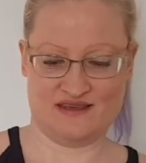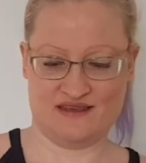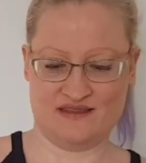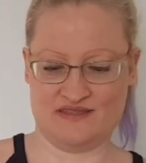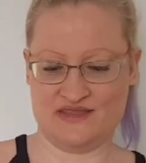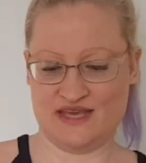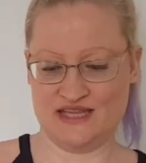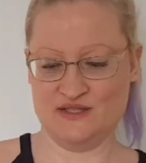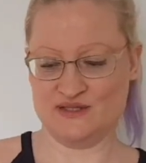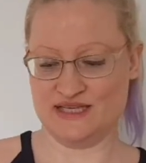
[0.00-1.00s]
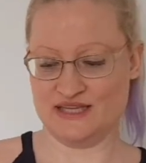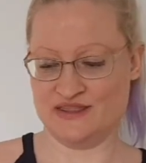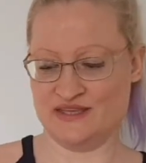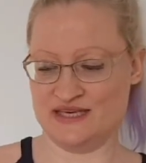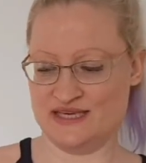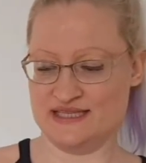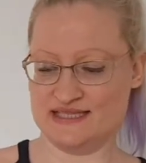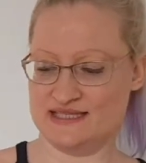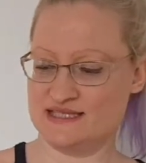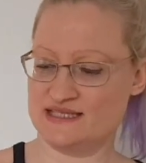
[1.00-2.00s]
And they look like
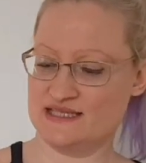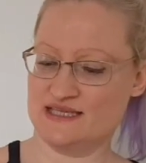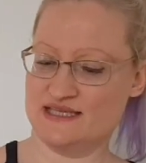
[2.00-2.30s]
this.